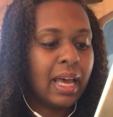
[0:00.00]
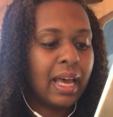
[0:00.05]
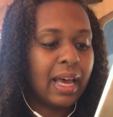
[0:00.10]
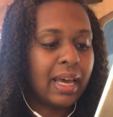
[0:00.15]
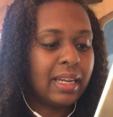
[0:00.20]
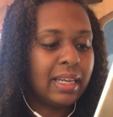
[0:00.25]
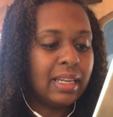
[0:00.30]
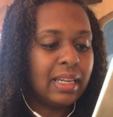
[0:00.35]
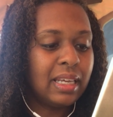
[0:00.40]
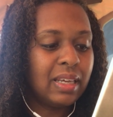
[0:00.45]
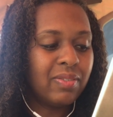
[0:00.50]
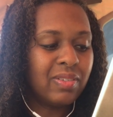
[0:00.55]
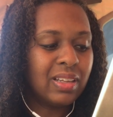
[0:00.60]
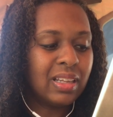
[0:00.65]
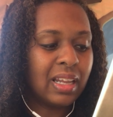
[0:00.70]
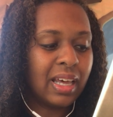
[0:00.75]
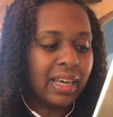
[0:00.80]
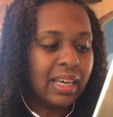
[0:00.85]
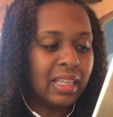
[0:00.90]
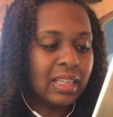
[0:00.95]
I didn't
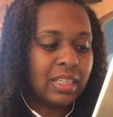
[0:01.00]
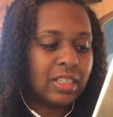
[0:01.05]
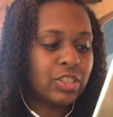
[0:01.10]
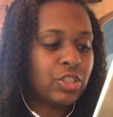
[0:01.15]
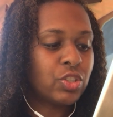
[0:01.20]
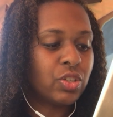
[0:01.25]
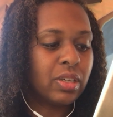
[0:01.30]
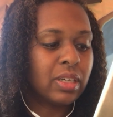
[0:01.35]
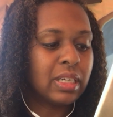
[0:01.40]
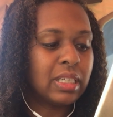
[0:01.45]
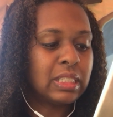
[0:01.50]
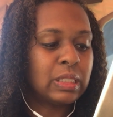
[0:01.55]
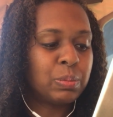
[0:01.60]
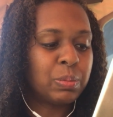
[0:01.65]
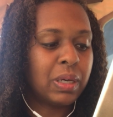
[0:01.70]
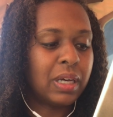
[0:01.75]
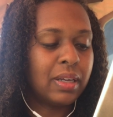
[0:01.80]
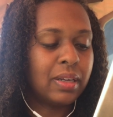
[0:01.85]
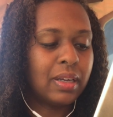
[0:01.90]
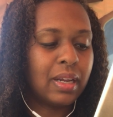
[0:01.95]
even like these trinkets,
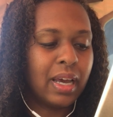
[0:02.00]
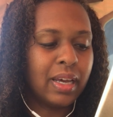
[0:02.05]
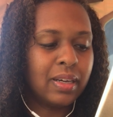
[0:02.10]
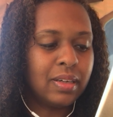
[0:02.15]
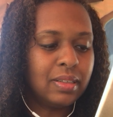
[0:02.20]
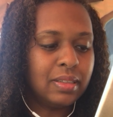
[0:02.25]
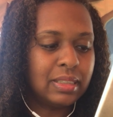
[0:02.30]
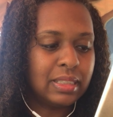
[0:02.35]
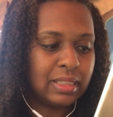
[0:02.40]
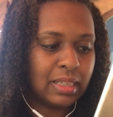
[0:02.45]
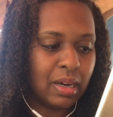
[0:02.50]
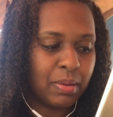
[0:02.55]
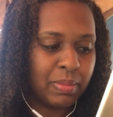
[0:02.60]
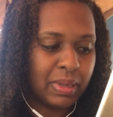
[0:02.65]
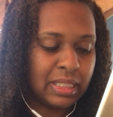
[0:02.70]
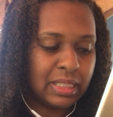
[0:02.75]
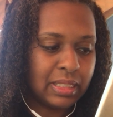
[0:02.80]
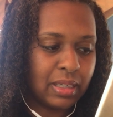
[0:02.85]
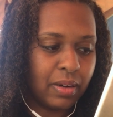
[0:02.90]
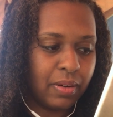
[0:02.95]
but I couldn't stop
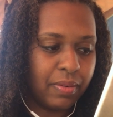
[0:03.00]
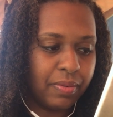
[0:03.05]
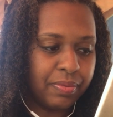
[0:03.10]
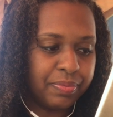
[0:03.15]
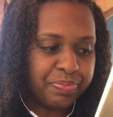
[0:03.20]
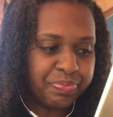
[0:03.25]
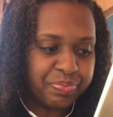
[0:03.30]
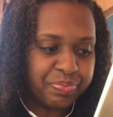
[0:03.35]
myself.